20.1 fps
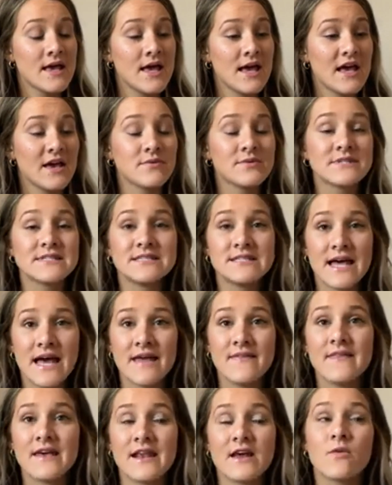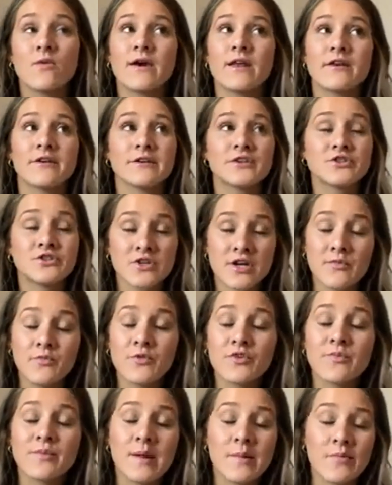It was then that I went on a trip
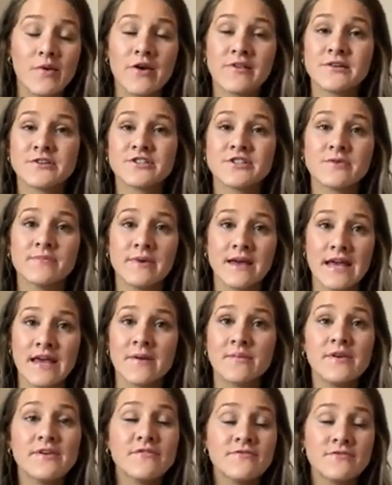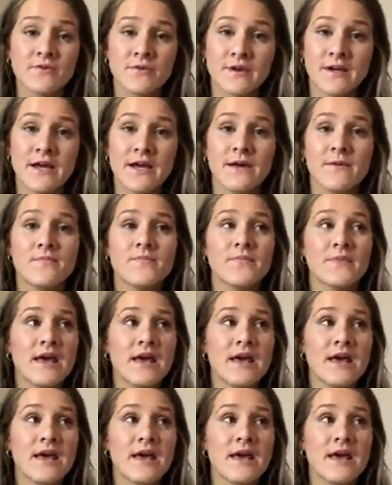with my brother to Miami, Florida.